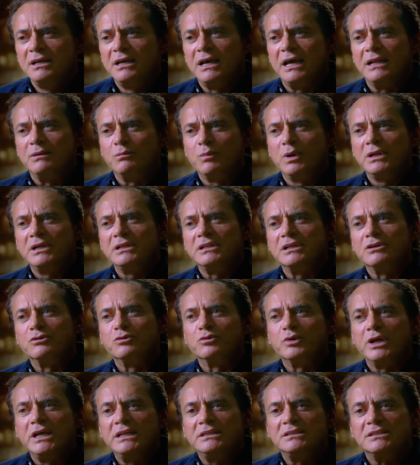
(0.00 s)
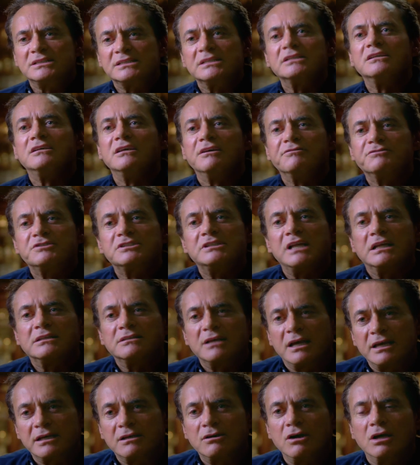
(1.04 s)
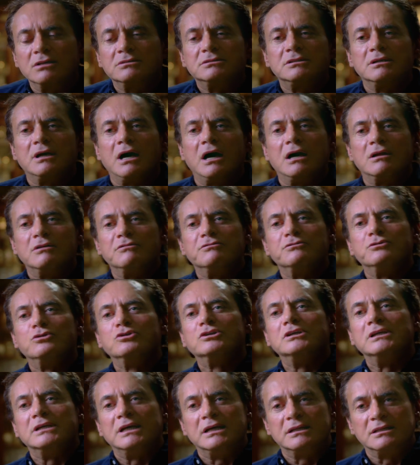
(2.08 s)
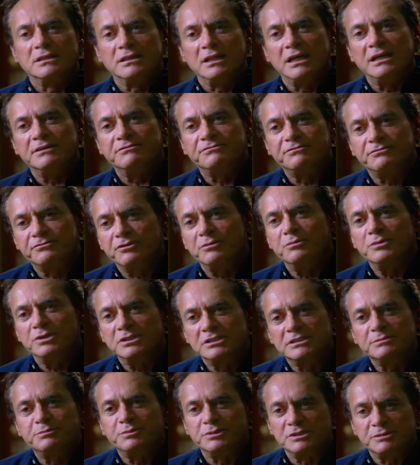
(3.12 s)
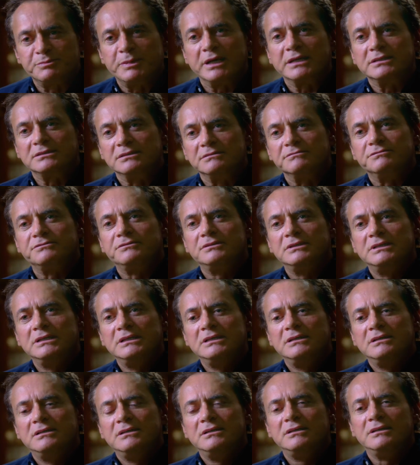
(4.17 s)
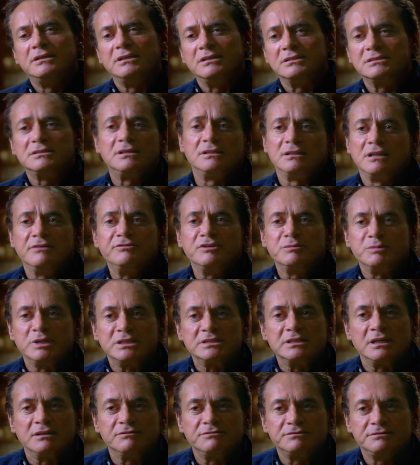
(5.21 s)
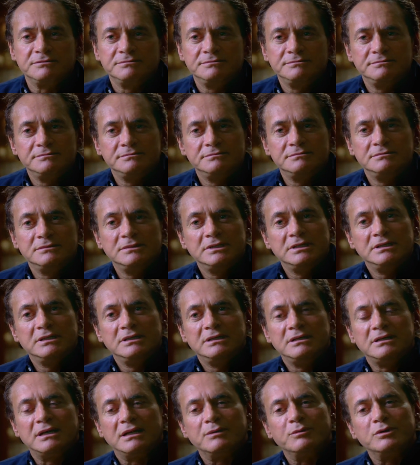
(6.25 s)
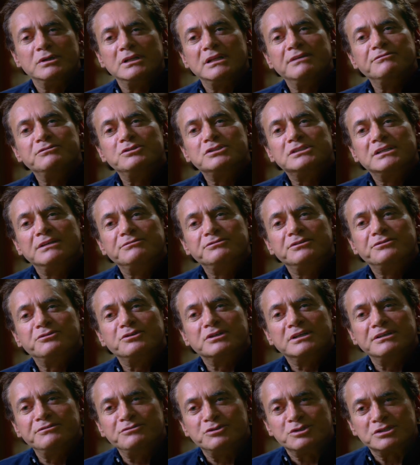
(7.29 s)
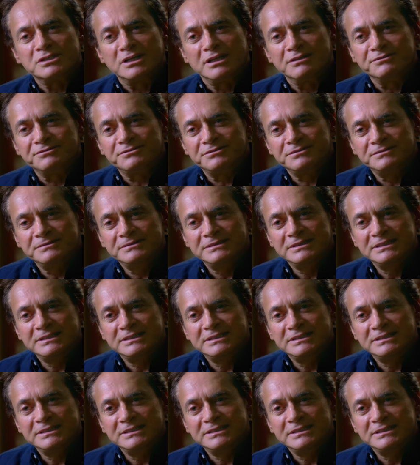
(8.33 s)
And one of the greatest gifts that I got out of looking at life from this perspective is loving myself. And when you love yourself, you forgive yourself